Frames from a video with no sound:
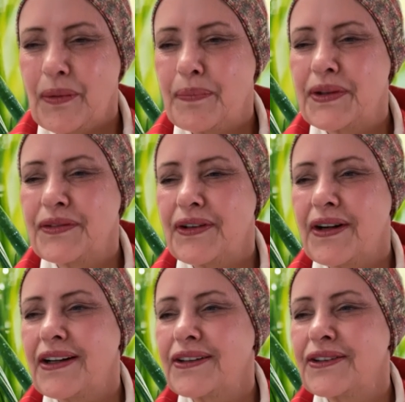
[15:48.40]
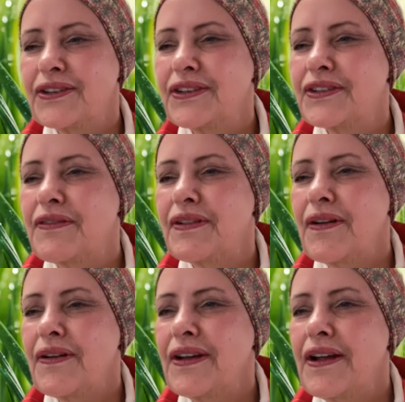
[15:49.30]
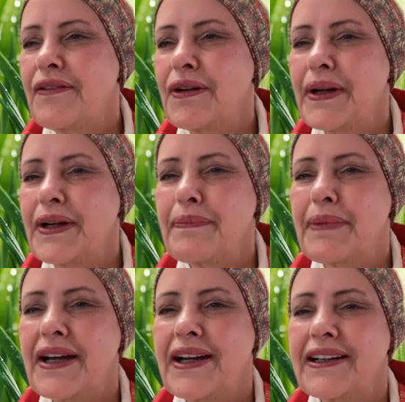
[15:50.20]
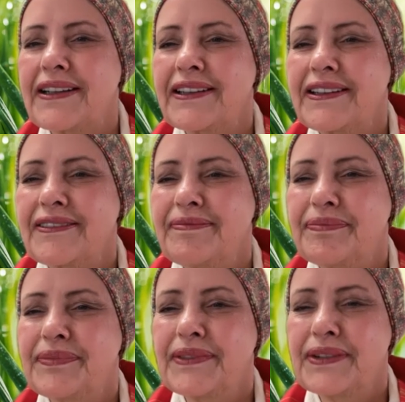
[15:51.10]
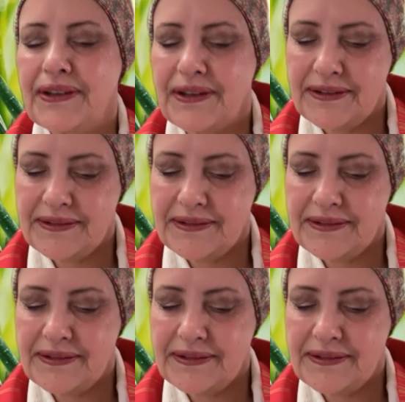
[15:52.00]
Open your eyes. Is everybody back? There.